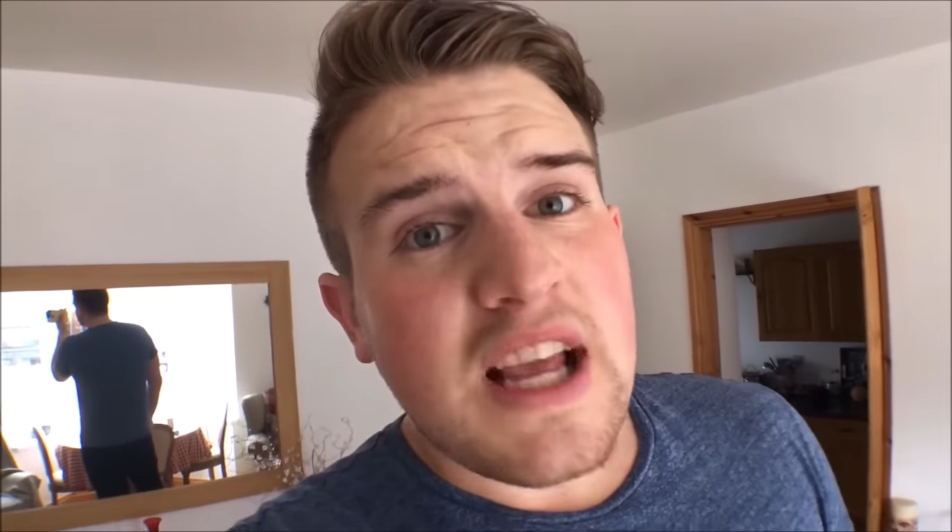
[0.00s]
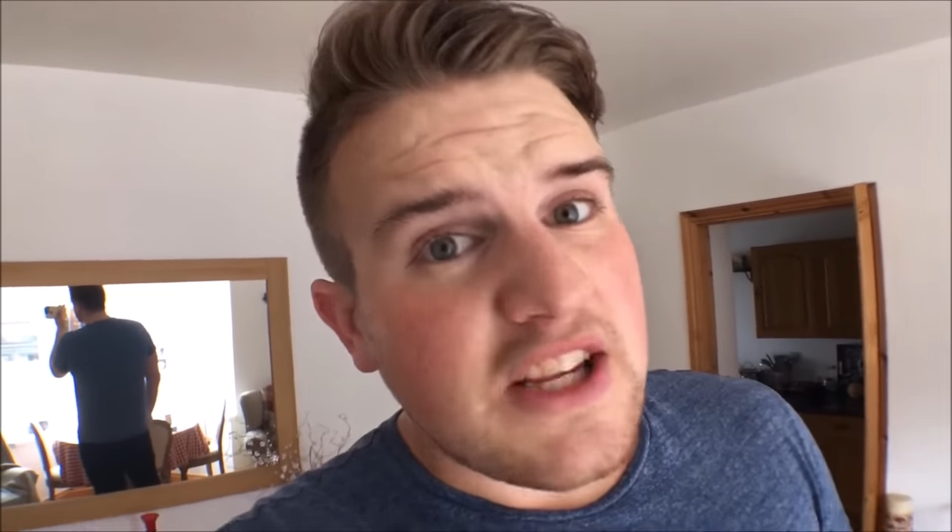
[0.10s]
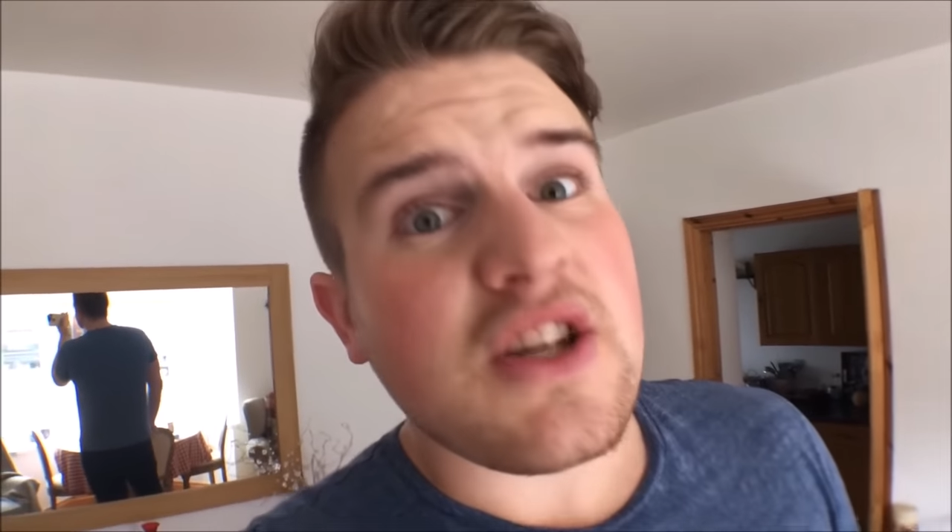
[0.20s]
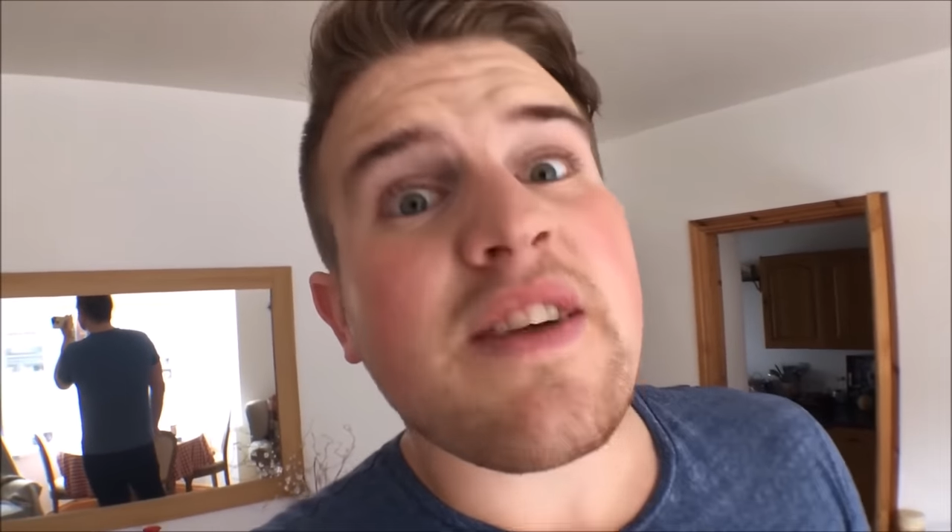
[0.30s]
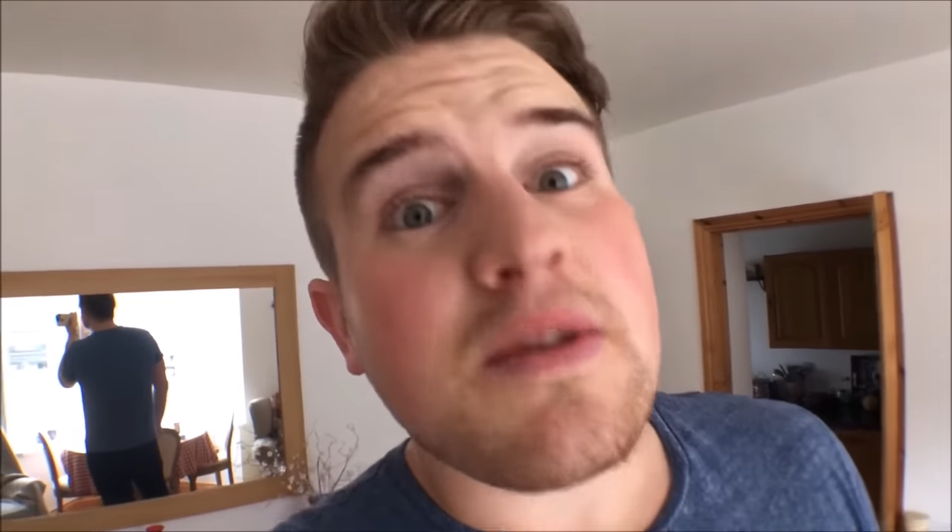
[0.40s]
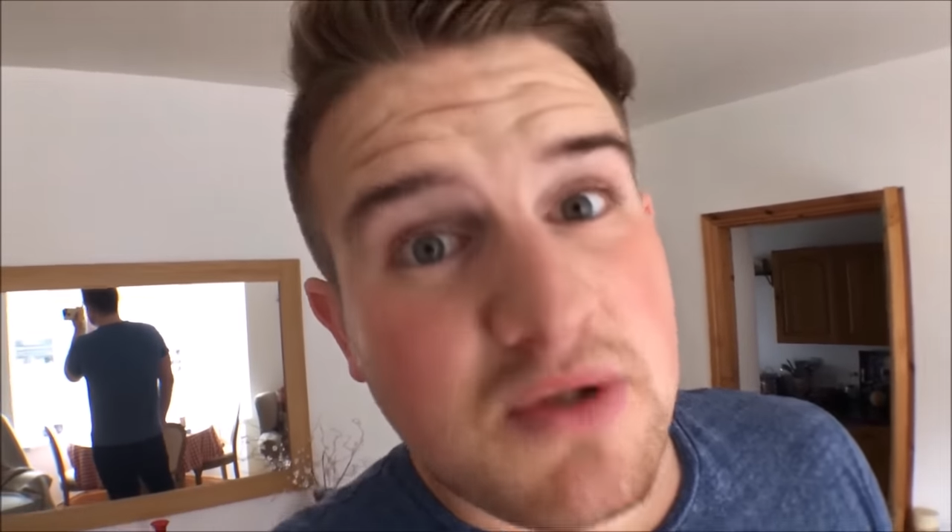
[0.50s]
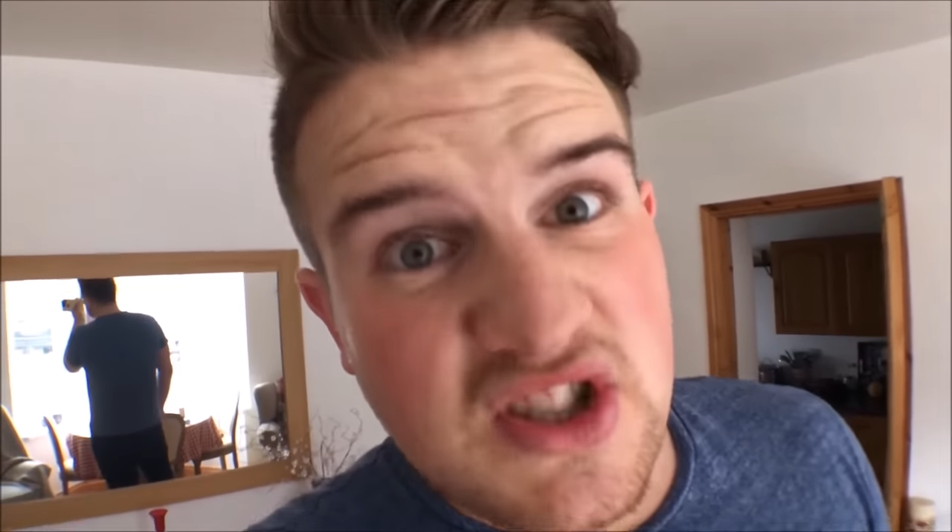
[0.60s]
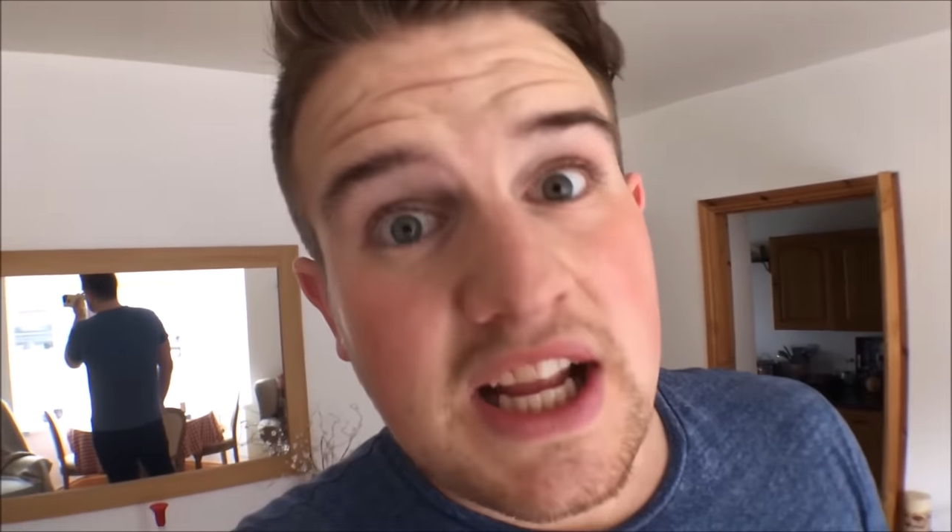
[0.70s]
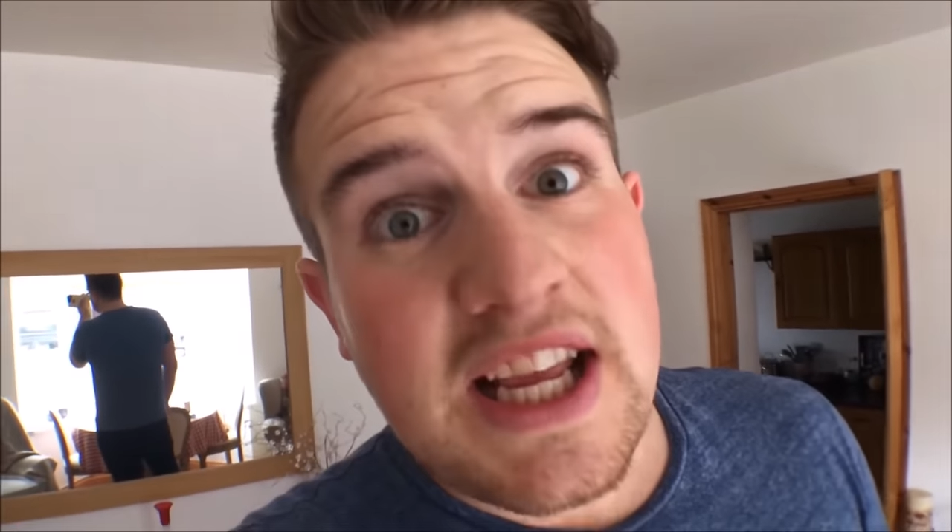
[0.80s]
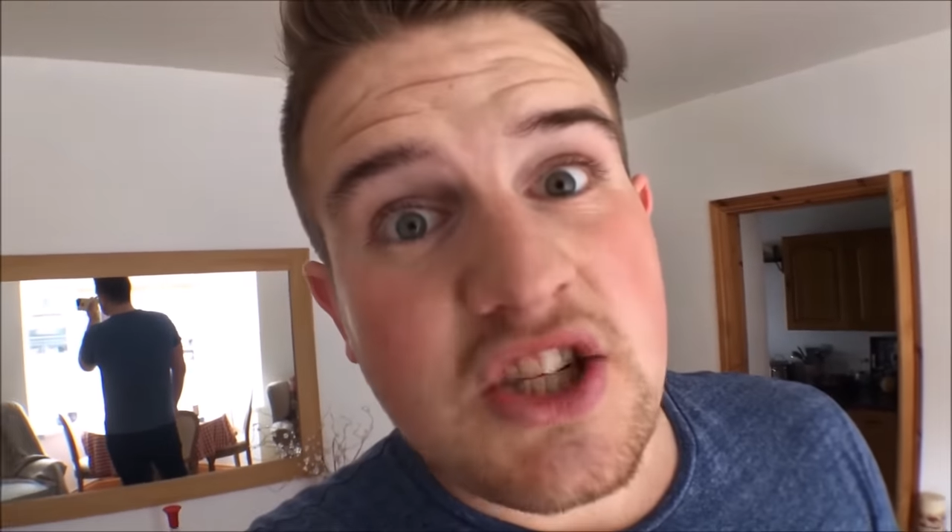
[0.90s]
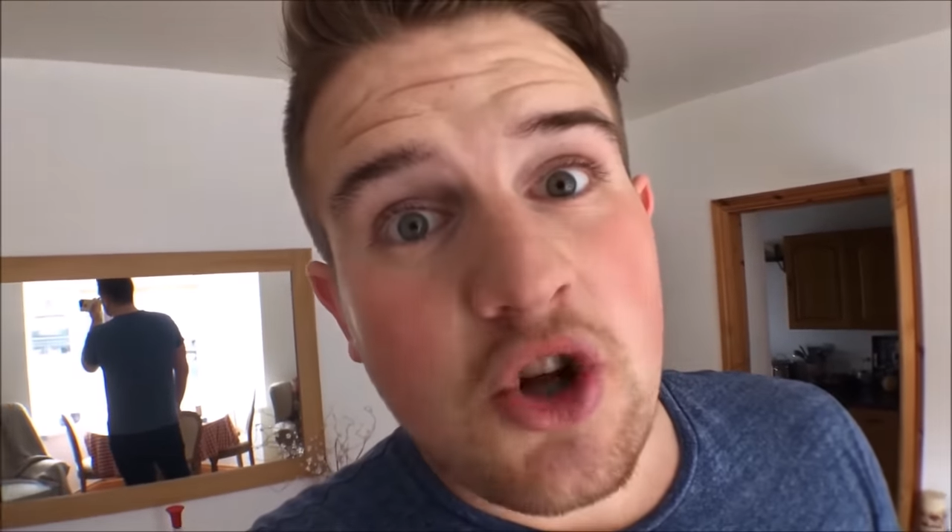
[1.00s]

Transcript: he's gonna have some sticky